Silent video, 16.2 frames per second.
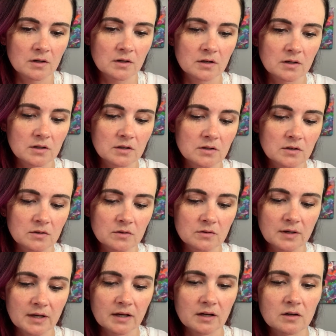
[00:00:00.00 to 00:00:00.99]
Oh,
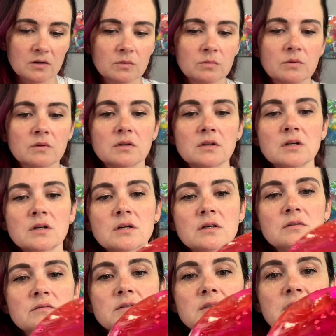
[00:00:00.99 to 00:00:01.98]
how
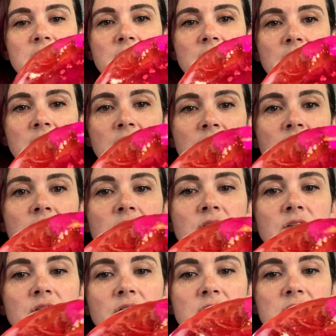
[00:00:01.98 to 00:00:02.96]
lovely.
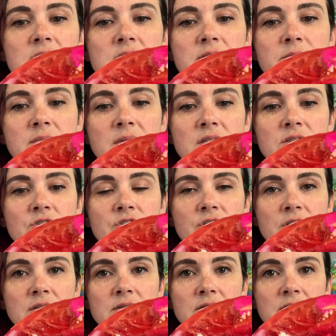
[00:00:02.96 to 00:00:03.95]
Look at the
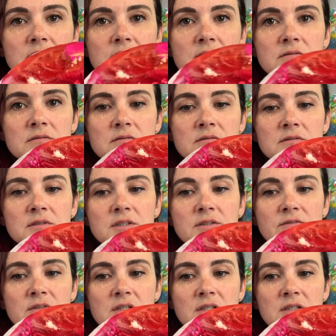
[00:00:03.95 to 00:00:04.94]
dimension
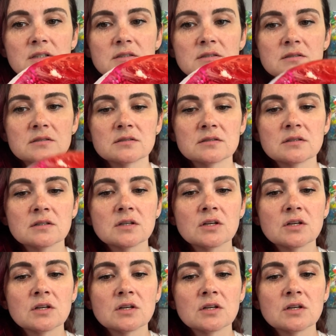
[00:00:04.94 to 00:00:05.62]
of this.